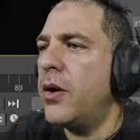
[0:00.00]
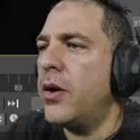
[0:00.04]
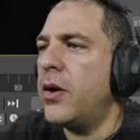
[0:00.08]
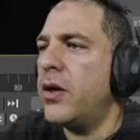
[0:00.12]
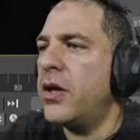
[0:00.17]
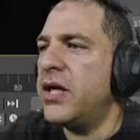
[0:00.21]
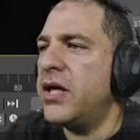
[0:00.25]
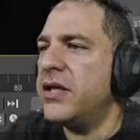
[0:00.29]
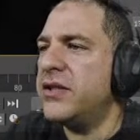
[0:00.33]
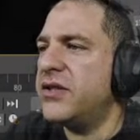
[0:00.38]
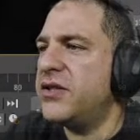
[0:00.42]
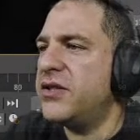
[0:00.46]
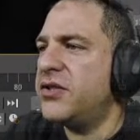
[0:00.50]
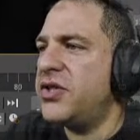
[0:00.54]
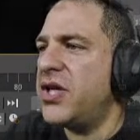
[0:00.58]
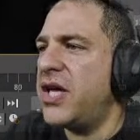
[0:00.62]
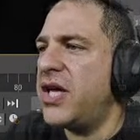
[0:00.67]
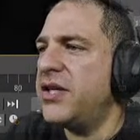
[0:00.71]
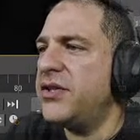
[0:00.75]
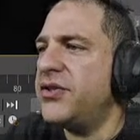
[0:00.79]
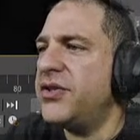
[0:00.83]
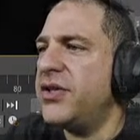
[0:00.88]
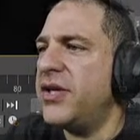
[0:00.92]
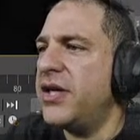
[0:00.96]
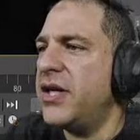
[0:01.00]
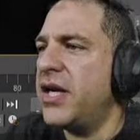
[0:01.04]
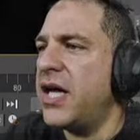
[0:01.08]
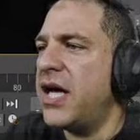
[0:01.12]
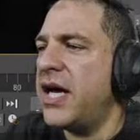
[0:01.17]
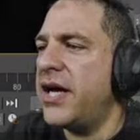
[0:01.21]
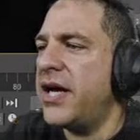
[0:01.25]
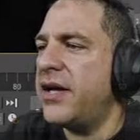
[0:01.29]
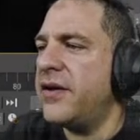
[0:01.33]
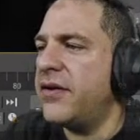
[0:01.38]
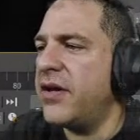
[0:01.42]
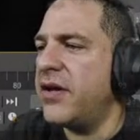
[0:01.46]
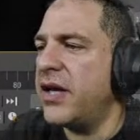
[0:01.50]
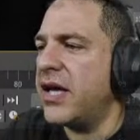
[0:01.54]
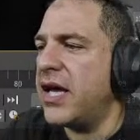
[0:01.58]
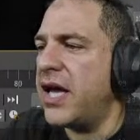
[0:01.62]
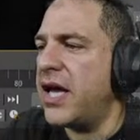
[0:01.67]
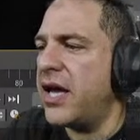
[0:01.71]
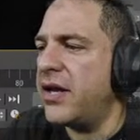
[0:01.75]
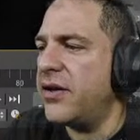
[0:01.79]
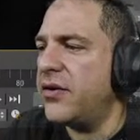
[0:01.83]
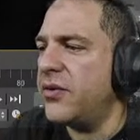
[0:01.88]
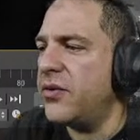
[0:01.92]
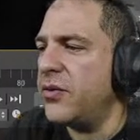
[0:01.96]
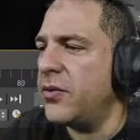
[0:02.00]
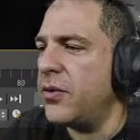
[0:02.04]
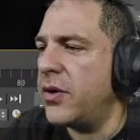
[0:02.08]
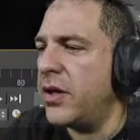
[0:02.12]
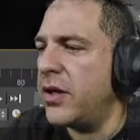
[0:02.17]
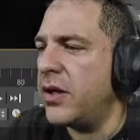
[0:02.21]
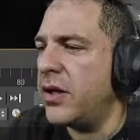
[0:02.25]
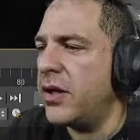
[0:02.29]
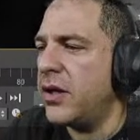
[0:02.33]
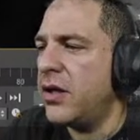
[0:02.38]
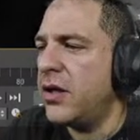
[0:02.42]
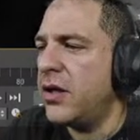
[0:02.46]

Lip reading: Let's change light again to an